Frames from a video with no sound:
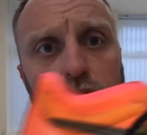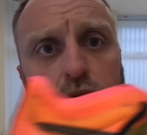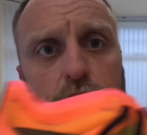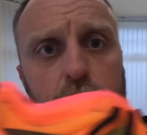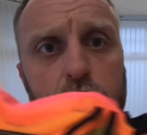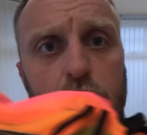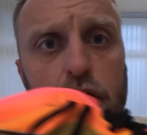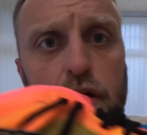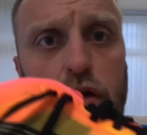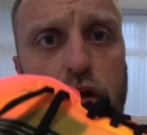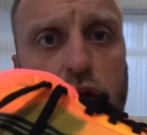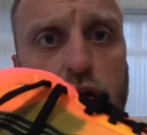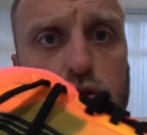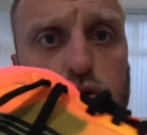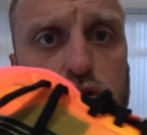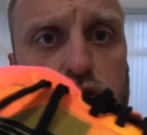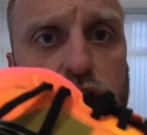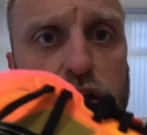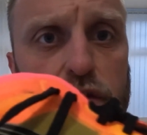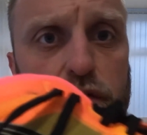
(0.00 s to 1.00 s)
You can kind of
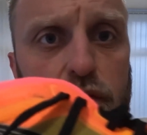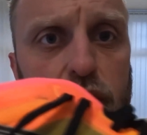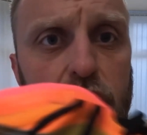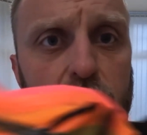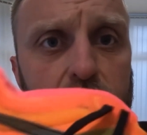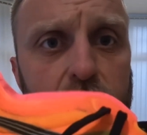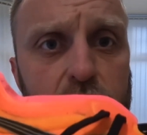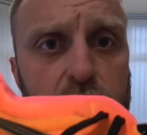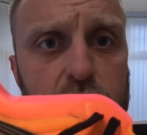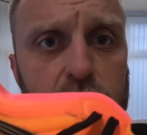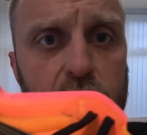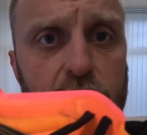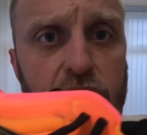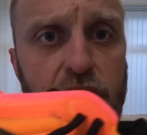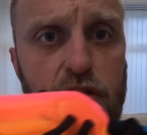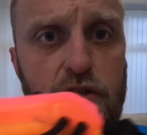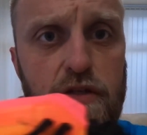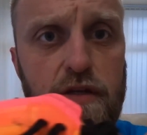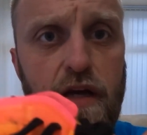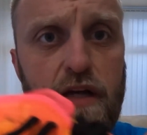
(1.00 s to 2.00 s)
just see it through again. I think
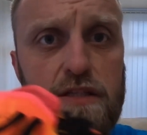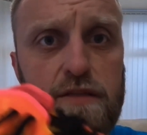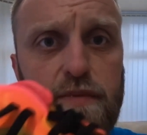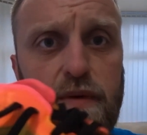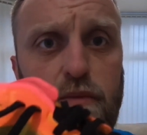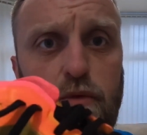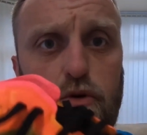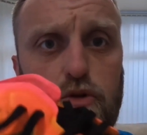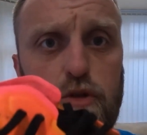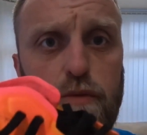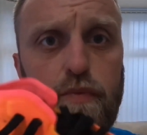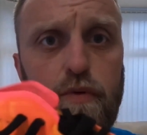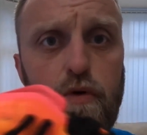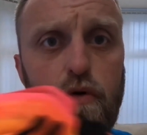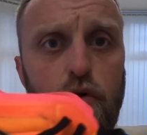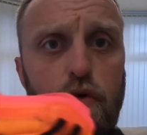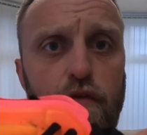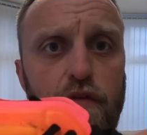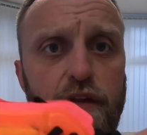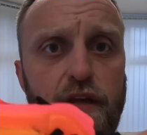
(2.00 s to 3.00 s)
it adds a bit more
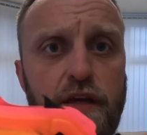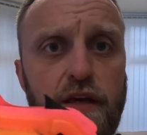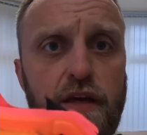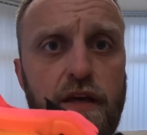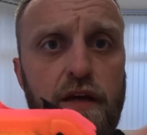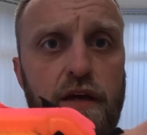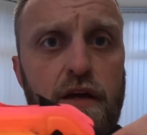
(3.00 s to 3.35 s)
support over the